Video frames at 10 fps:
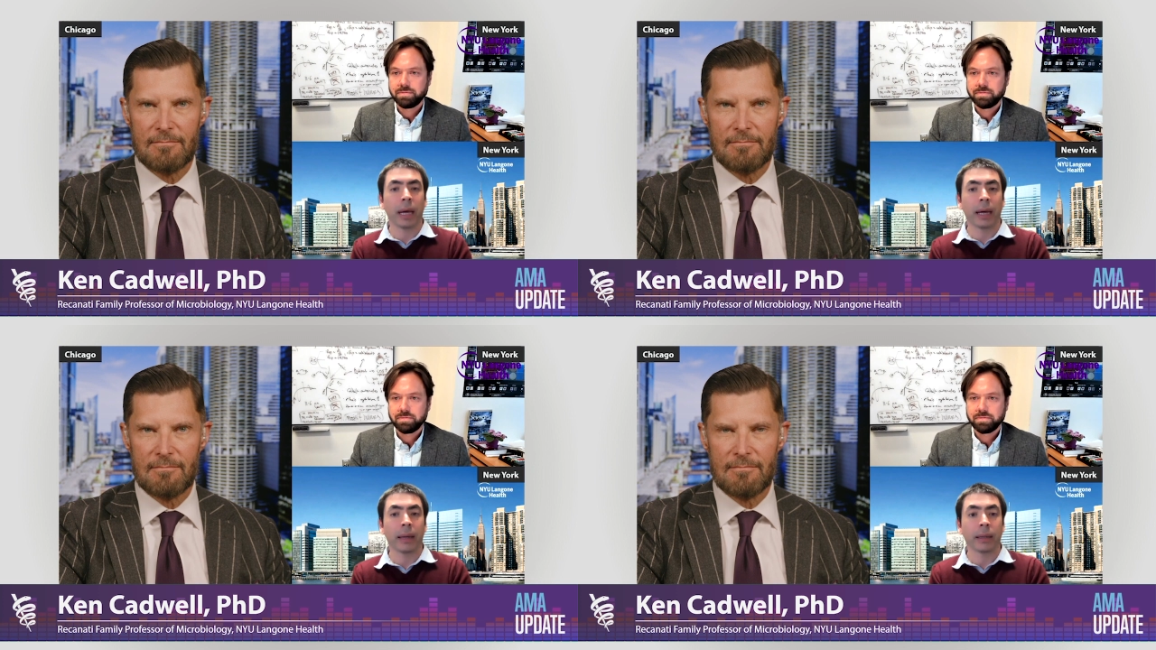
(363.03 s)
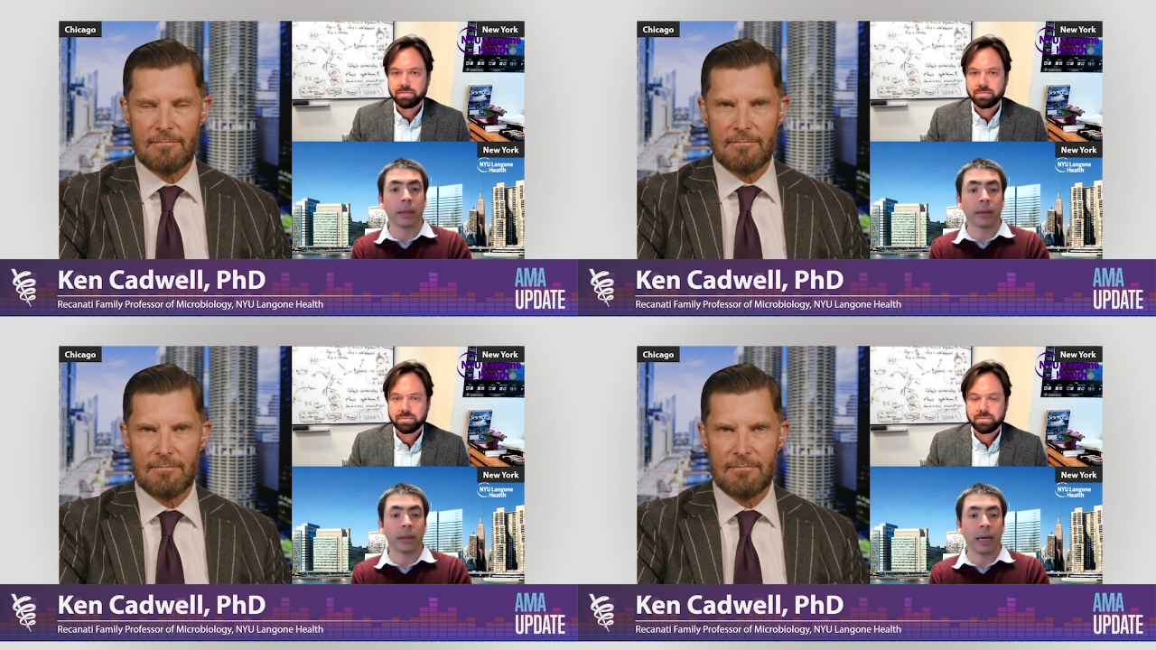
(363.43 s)
Speaker 1: uh,
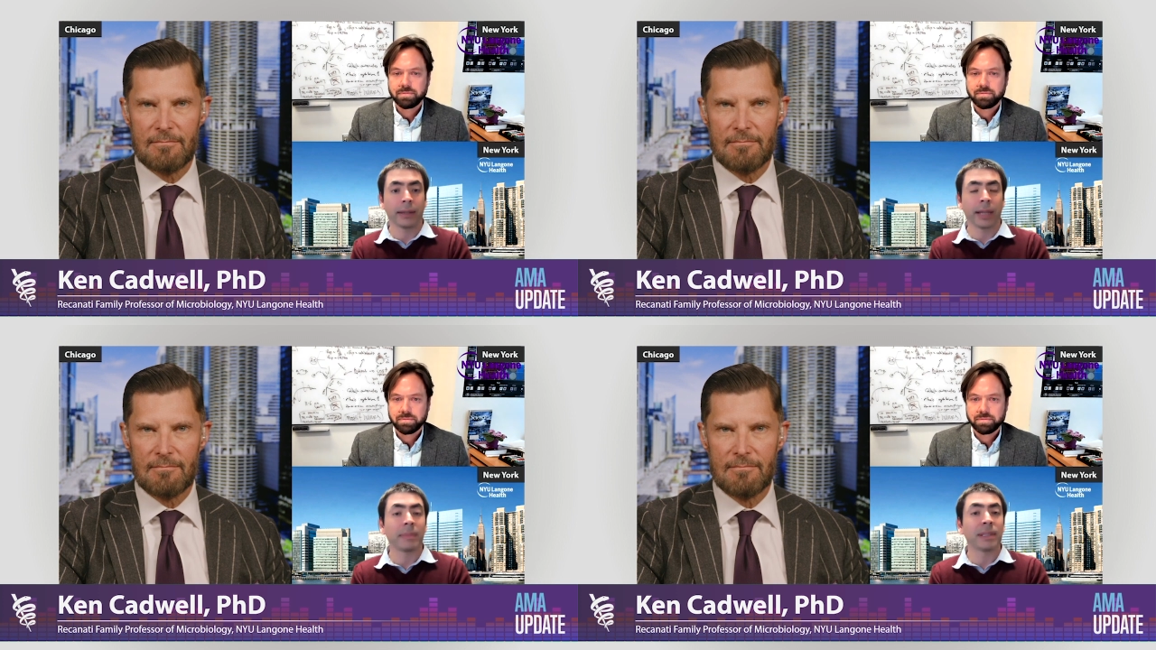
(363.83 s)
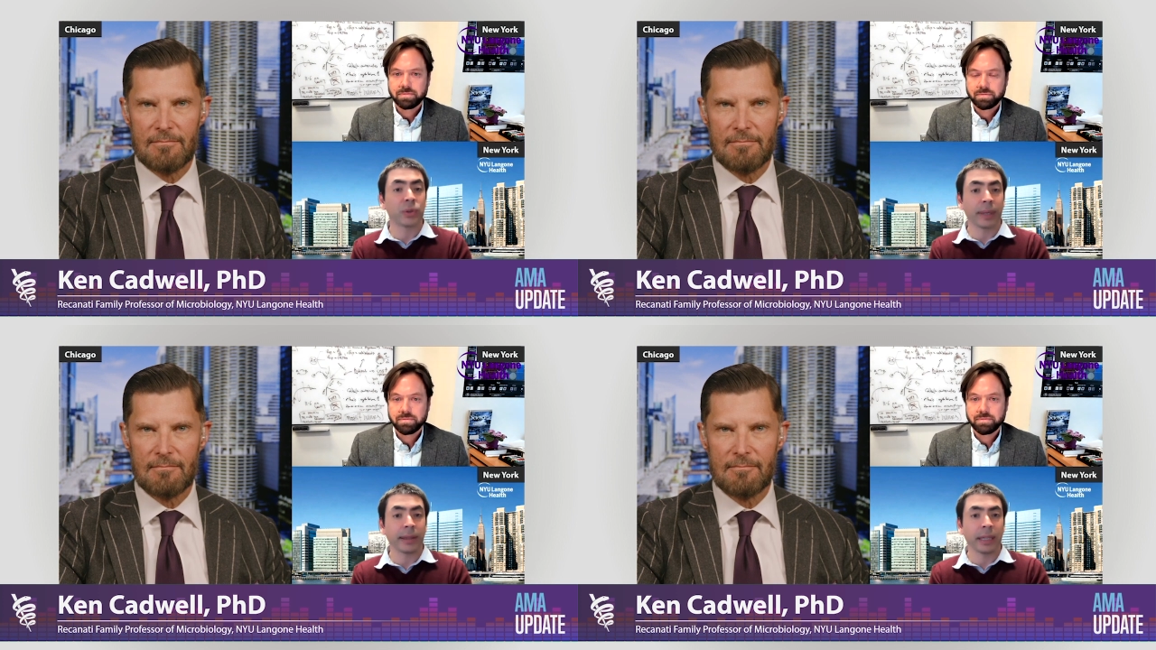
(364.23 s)
uh,
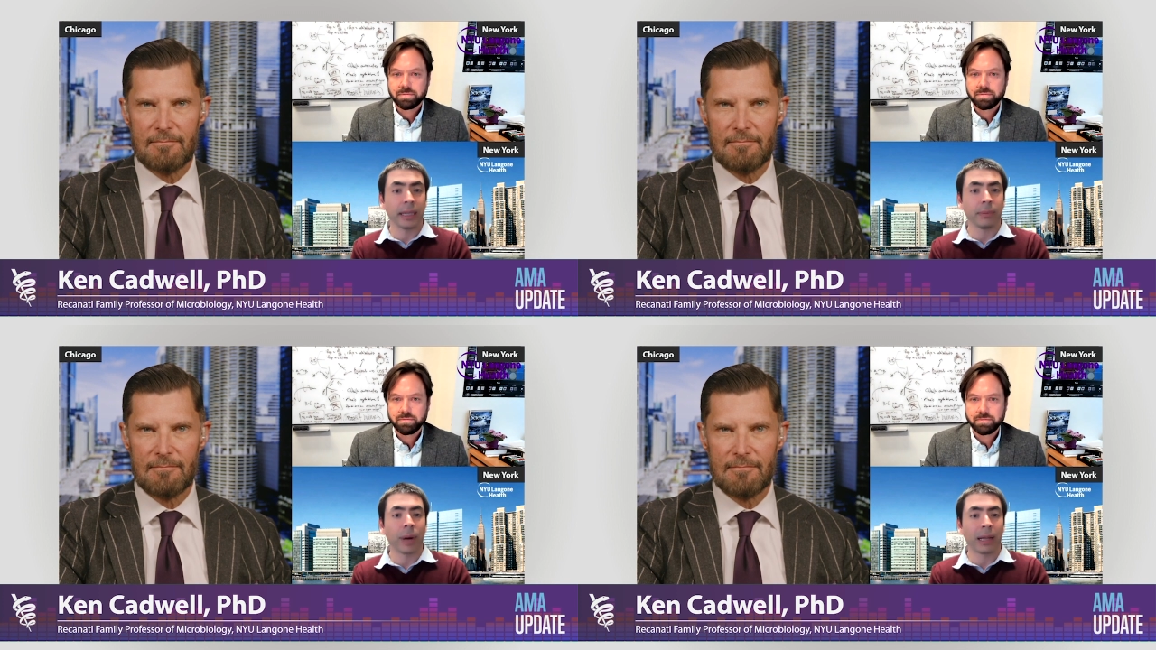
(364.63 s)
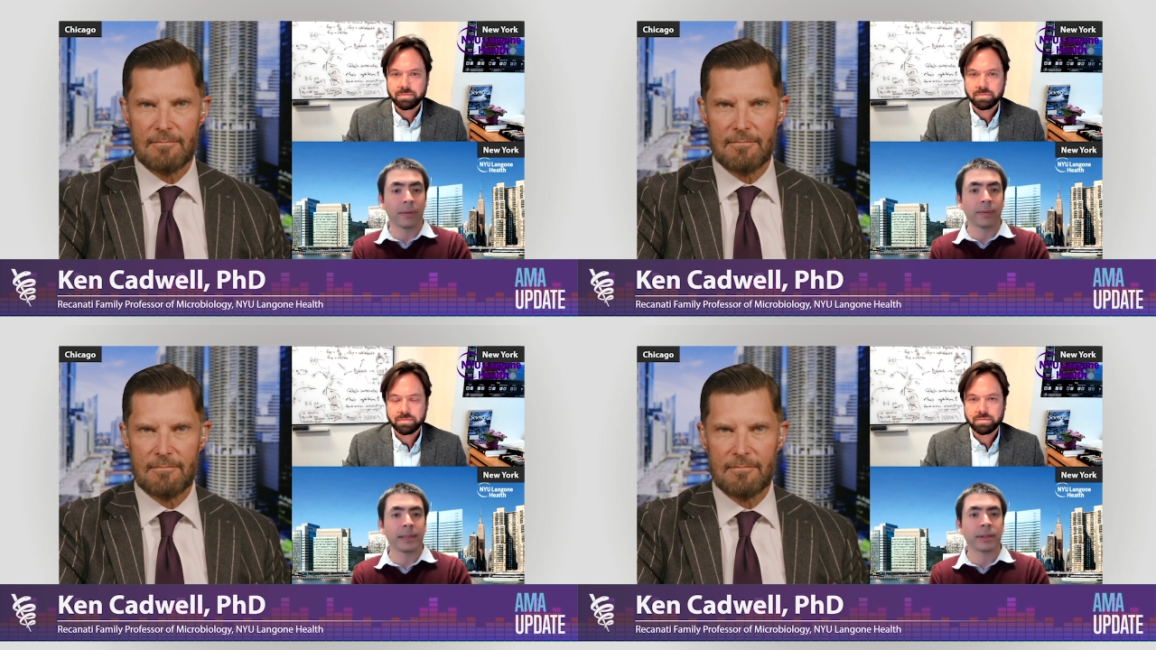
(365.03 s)
demonstrate the
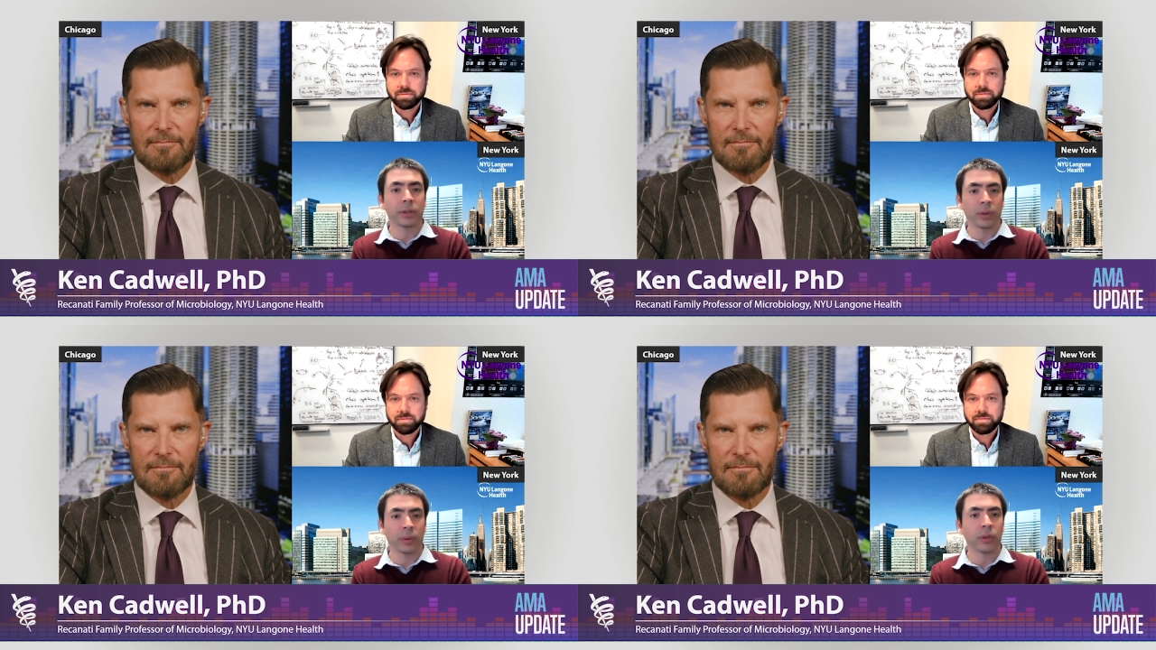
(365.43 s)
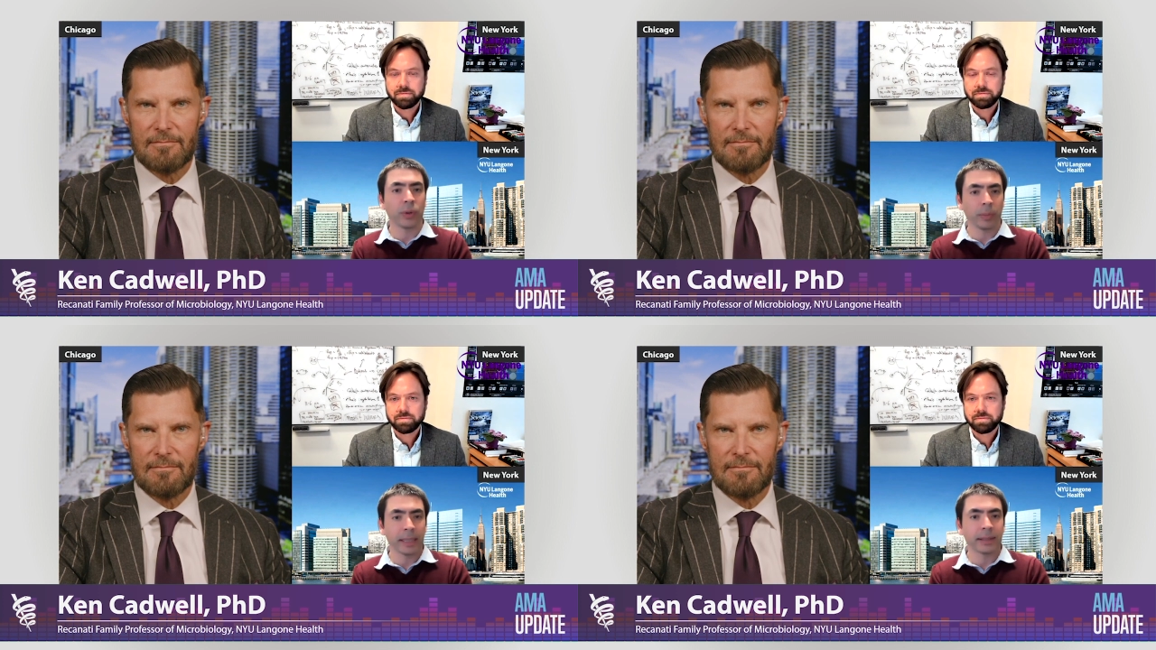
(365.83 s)
relevance to
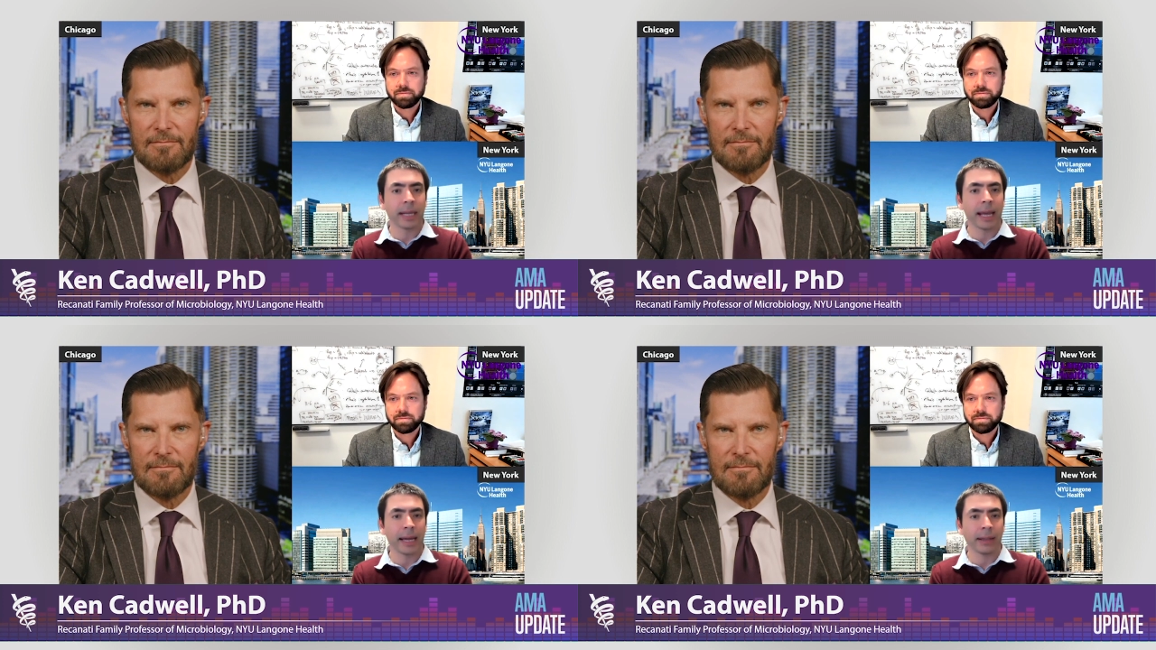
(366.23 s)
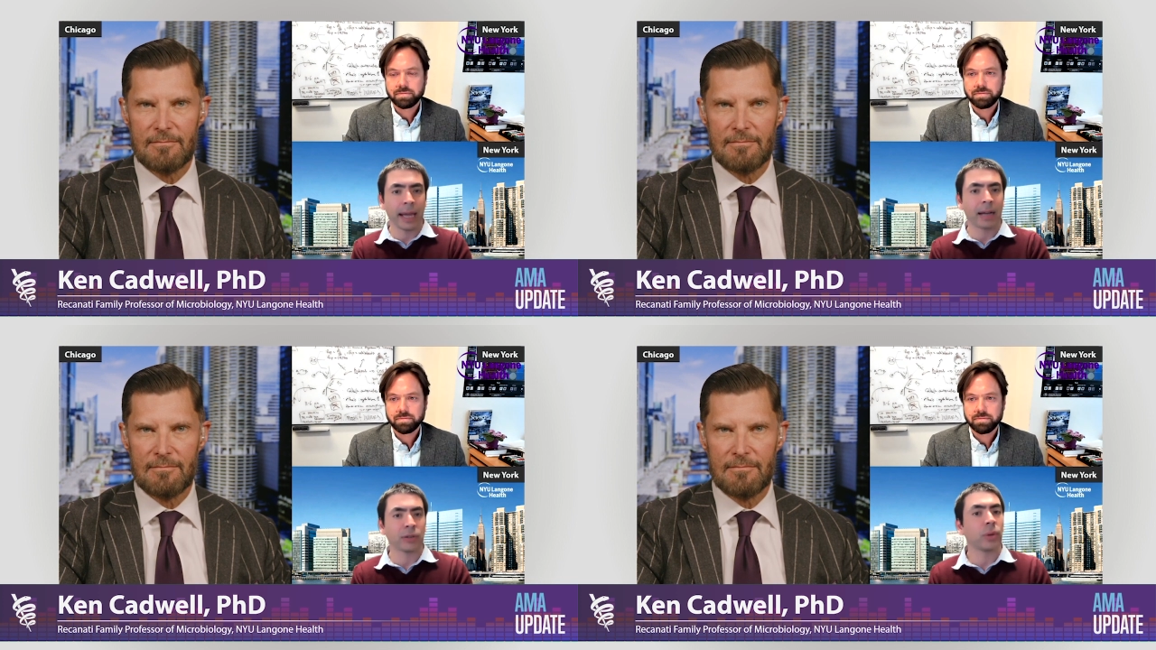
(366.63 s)
humans and the
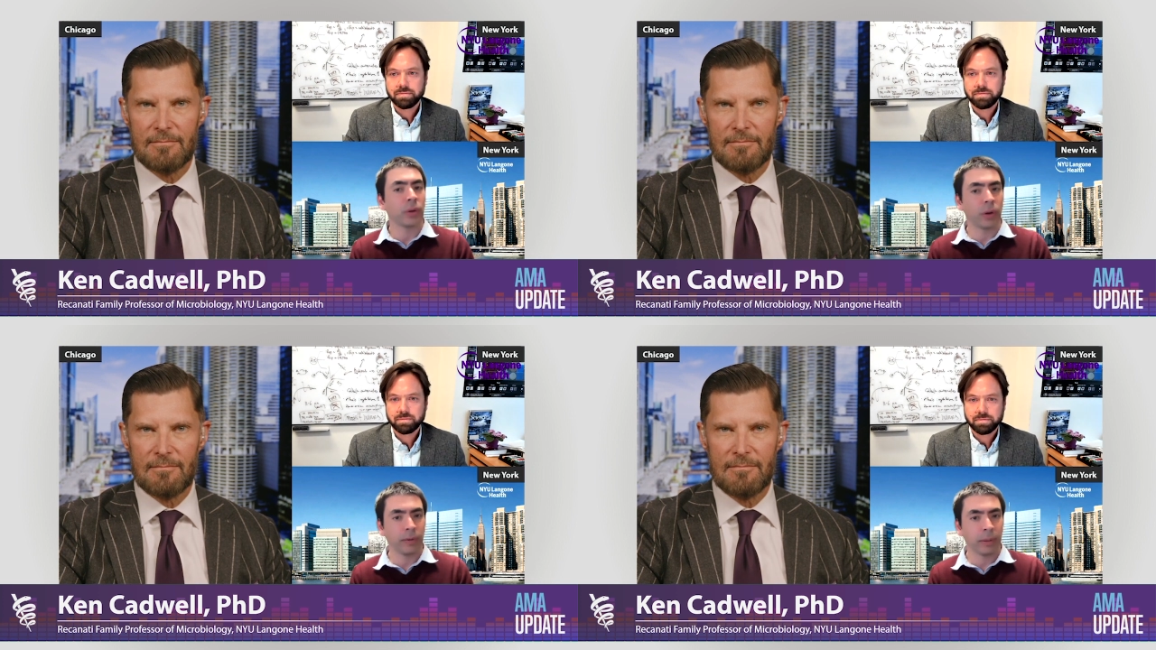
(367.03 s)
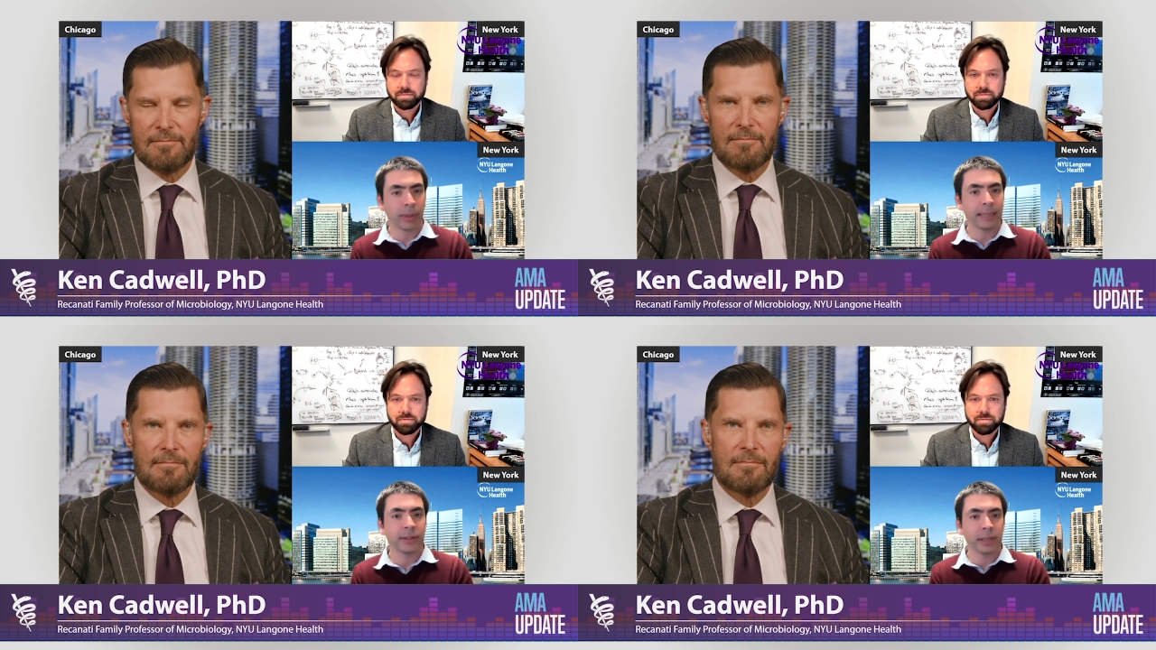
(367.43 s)
actual COVID
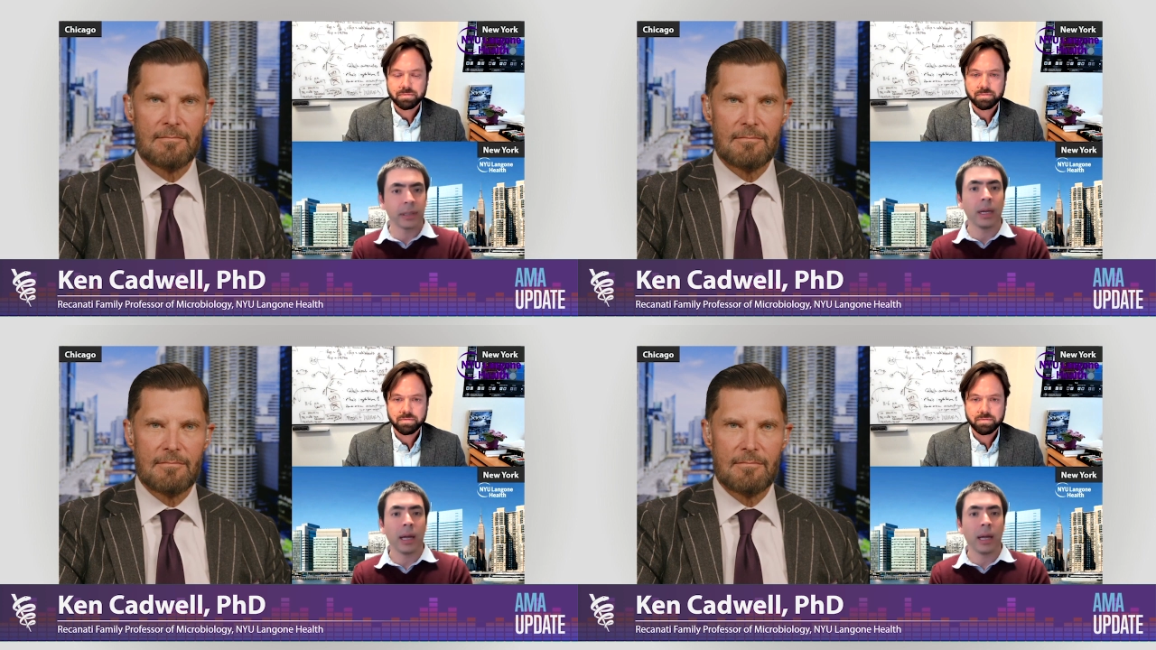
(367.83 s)
patients,